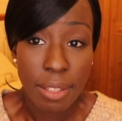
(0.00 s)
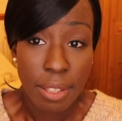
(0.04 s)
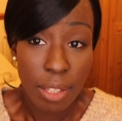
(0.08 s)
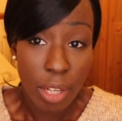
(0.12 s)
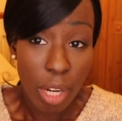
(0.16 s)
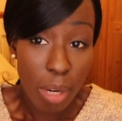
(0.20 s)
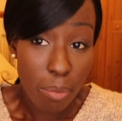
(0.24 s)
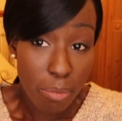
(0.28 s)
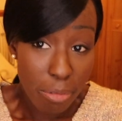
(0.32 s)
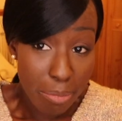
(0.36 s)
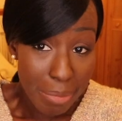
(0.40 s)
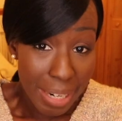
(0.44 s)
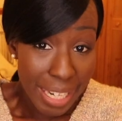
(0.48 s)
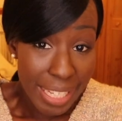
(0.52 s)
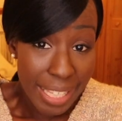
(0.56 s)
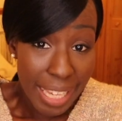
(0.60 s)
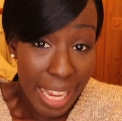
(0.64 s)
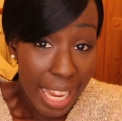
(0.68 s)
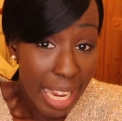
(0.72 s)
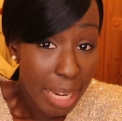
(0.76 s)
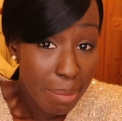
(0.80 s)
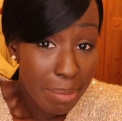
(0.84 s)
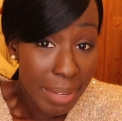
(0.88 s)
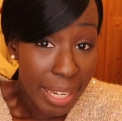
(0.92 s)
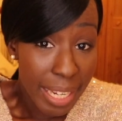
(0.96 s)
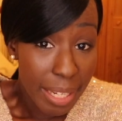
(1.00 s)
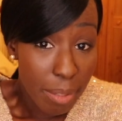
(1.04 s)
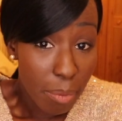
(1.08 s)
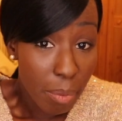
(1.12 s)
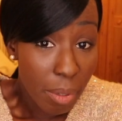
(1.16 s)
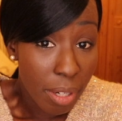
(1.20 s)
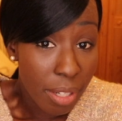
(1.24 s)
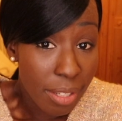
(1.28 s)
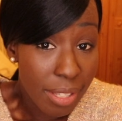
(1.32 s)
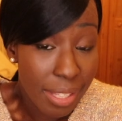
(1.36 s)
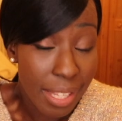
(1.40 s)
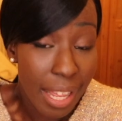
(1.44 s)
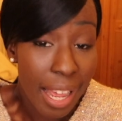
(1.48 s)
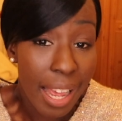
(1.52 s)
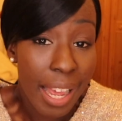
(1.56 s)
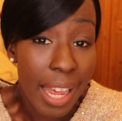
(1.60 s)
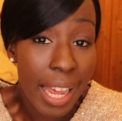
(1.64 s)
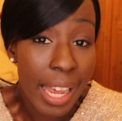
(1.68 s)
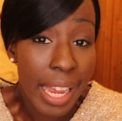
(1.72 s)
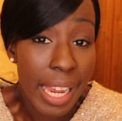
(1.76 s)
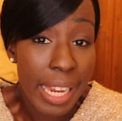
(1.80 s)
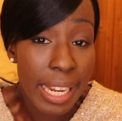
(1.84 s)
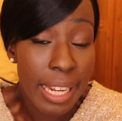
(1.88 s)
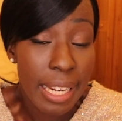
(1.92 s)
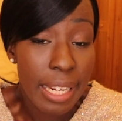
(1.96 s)
The compromise I made was that
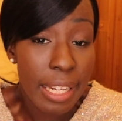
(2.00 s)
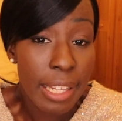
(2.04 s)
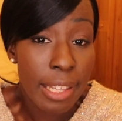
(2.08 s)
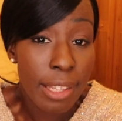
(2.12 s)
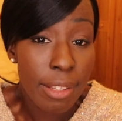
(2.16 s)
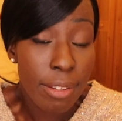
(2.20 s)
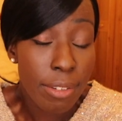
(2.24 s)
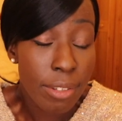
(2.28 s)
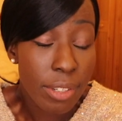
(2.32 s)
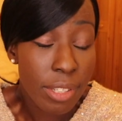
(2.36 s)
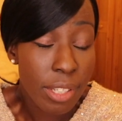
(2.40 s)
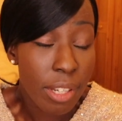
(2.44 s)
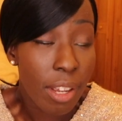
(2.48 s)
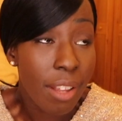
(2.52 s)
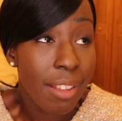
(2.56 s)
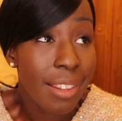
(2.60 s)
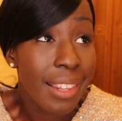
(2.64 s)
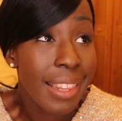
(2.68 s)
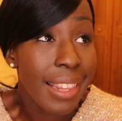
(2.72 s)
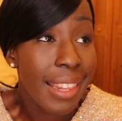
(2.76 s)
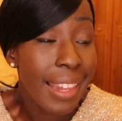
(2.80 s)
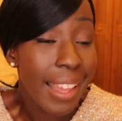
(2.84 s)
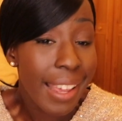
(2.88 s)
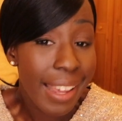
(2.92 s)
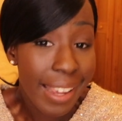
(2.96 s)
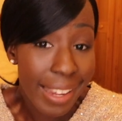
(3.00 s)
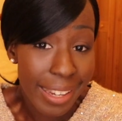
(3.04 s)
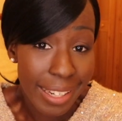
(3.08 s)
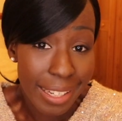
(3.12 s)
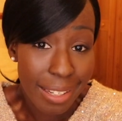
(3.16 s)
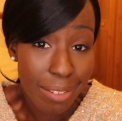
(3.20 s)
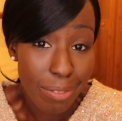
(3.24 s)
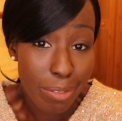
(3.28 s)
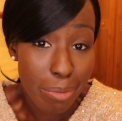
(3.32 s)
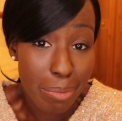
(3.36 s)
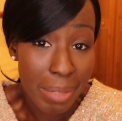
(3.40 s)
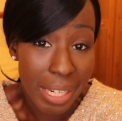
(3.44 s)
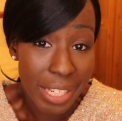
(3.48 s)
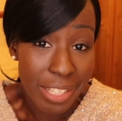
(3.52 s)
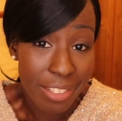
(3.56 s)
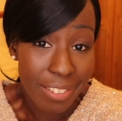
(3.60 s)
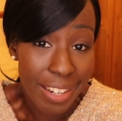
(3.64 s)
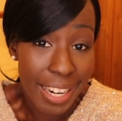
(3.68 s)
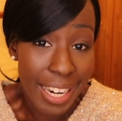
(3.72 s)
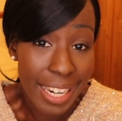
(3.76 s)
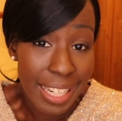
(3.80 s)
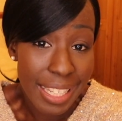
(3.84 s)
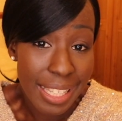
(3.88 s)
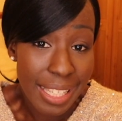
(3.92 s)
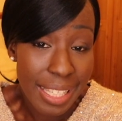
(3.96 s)
I looked online for my
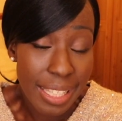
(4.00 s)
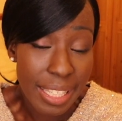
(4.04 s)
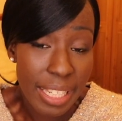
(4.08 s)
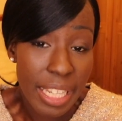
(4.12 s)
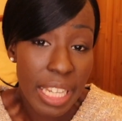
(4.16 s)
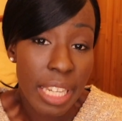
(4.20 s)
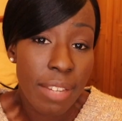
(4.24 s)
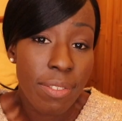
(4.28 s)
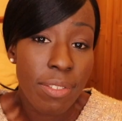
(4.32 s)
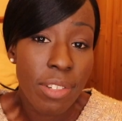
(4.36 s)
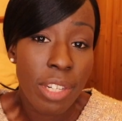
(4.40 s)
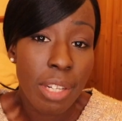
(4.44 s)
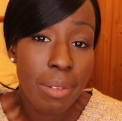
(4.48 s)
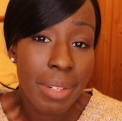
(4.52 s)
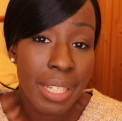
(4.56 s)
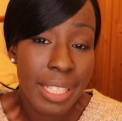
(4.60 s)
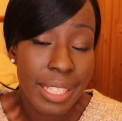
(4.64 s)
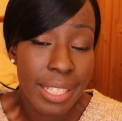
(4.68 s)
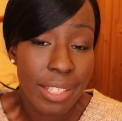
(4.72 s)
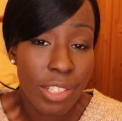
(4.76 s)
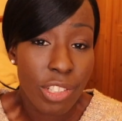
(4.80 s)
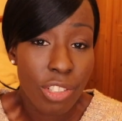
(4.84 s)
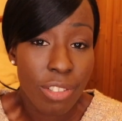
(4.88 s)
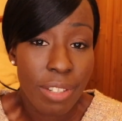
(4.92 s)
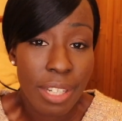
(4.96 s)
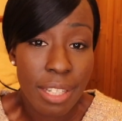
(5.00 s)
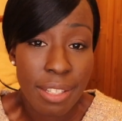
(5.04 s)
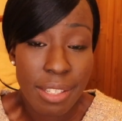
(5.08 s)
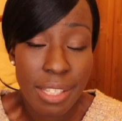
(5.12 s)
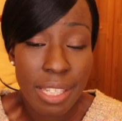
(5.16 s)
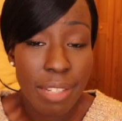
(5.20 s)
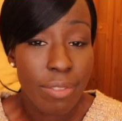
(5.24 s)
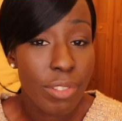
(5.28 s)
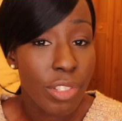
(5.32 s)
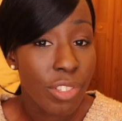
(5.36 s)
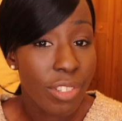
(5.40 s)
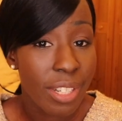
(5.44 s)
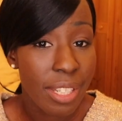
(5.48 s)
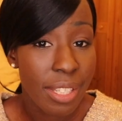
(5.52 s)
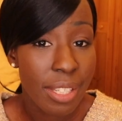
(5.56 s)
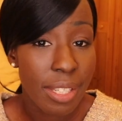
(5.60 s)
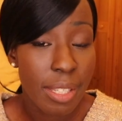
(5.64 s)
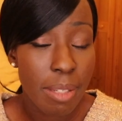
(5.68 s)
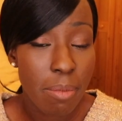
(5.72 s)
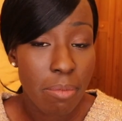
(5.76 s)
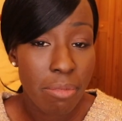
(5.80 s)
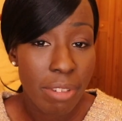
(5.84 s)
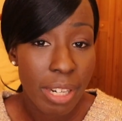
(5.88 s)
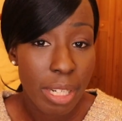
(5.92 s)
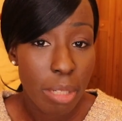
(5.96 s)
dress. Even though I did try on several
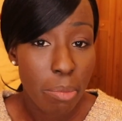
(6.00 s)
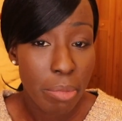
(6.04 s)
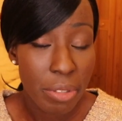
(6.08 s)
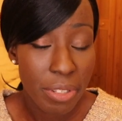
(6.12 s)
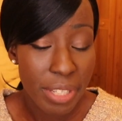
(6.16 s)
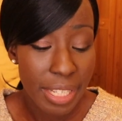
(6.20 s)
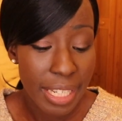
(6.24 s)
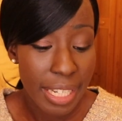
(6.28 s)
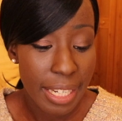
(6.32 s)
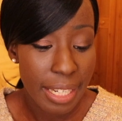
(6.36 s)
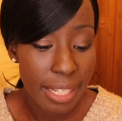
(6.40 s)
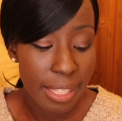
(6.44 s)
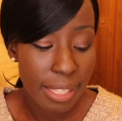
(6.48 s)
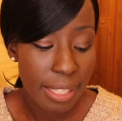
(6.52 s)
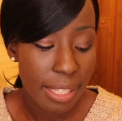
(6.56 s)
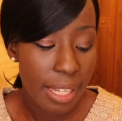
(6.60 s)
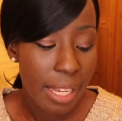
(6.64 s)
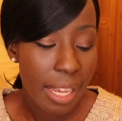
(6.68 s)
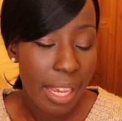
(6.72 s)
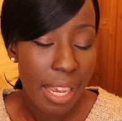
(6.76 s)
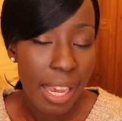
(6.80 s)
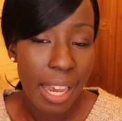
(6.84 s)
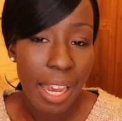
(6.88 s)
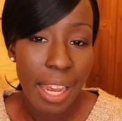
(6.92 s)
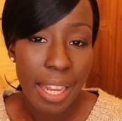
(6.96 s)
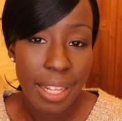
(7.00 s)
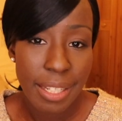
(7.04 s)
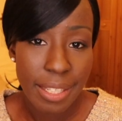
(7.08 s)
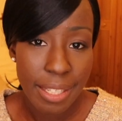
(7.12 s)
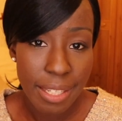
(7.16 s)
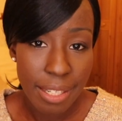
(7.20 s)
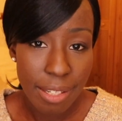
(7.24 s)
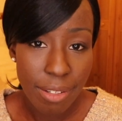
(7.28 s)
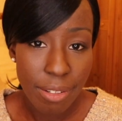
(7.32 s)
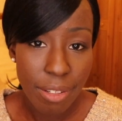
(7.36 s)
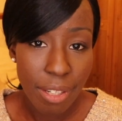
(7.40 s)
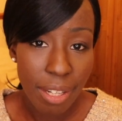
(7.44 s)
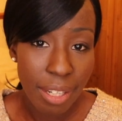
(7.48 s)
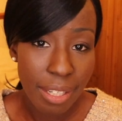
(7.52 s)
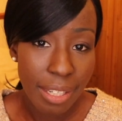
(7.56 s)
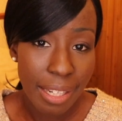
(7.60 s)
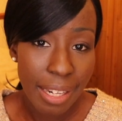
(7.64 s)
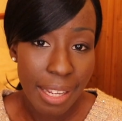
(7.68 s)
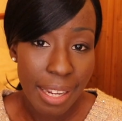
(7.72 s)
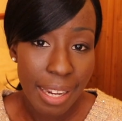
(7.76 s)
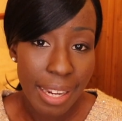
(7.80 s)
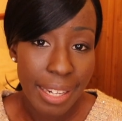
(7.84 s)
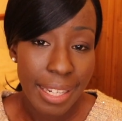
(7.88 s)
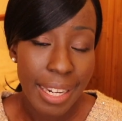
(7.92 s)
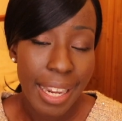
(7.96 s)
dresses in bridal boutiques, I did look
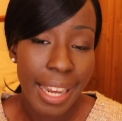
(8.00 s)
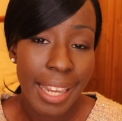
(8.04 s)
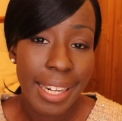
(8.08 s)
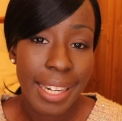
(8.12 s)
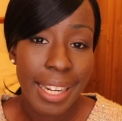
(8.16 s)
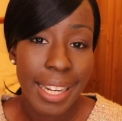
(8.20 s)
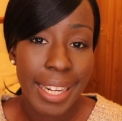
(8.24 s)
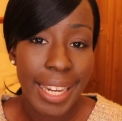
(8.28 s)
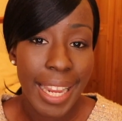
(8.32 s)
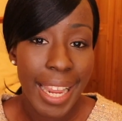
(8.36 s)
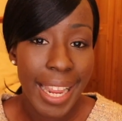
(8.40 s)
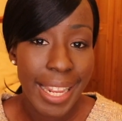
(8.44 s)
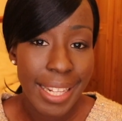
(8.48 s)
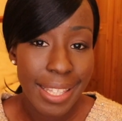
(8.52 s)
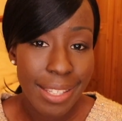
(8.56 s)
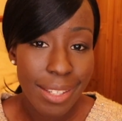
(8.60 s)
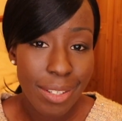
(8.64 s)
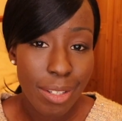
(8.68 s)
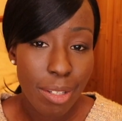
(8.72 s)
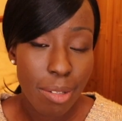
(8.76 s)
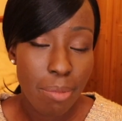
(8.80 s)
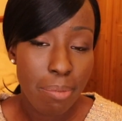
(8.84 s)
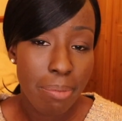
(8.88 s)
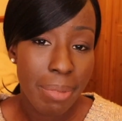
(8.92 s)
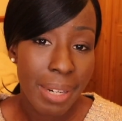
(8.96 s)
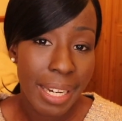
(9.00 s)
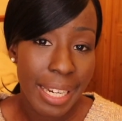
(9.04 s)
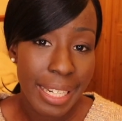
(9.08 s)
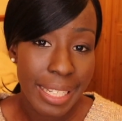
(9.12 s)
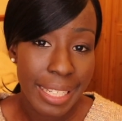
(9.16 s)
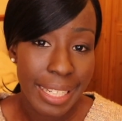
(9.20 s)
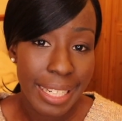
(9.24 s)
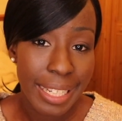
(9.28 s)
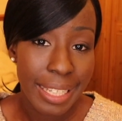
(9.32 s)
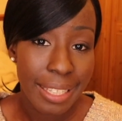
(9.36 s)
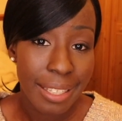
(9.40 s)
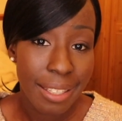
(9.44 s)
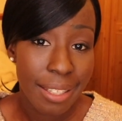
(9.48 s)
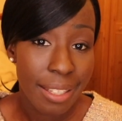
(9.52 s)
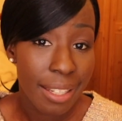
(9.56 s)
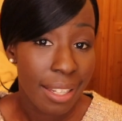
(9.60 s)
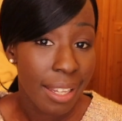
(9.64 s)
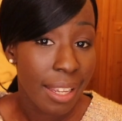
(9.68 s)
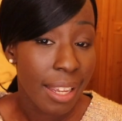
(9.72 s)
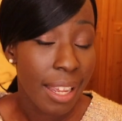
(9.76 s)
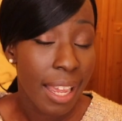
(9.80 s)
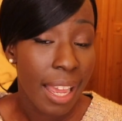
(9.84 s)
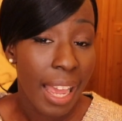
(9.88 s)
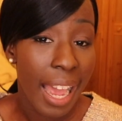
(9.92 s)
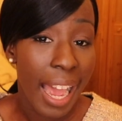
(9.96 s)
online and I ended up buying
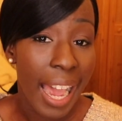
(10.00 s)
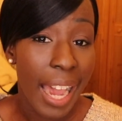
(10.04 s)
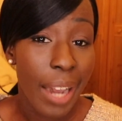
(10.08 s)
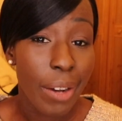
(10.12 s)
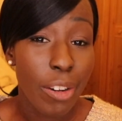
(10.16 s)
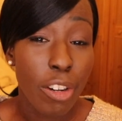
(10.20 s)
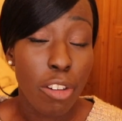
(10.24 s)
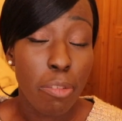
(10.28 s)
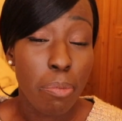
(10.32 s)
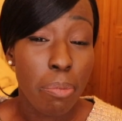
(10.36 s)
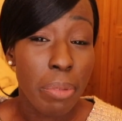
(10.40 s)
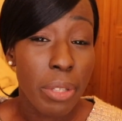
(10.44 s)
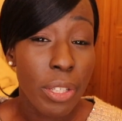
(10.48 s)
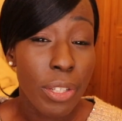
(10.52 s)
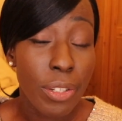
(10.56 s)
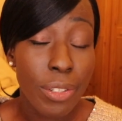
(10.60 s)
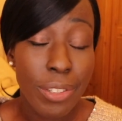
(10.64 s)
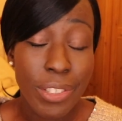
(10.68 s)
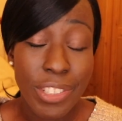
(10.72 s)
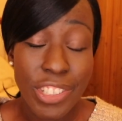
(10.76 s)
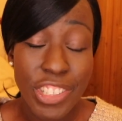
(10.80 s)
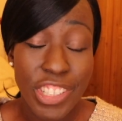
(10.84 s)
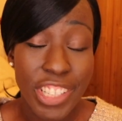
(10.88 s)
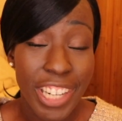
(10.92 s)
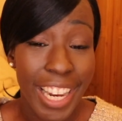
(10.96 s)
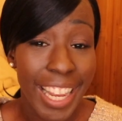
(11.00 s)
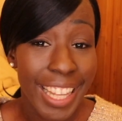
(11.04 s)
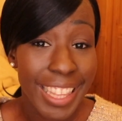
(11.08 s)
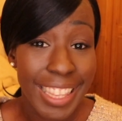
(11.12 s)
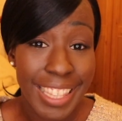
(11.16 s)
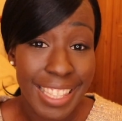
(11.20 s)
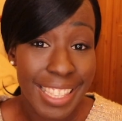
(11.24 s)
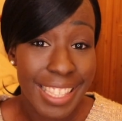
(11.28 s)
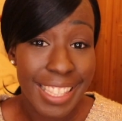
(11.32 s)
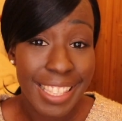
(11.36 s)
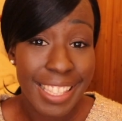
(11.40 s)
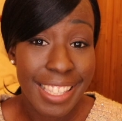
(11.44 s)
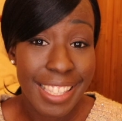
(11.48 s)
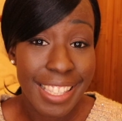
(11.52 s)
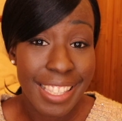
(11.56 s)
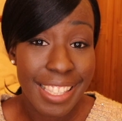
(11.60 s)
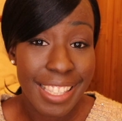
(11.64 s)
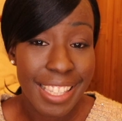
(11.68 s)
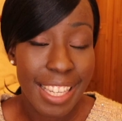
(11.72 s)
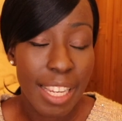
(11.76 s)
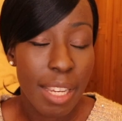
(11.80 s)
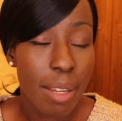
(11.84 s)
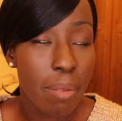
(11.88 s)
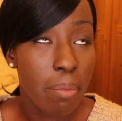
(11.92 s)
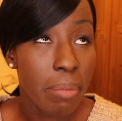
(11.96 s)
out of pure
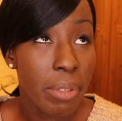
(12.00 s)
chance,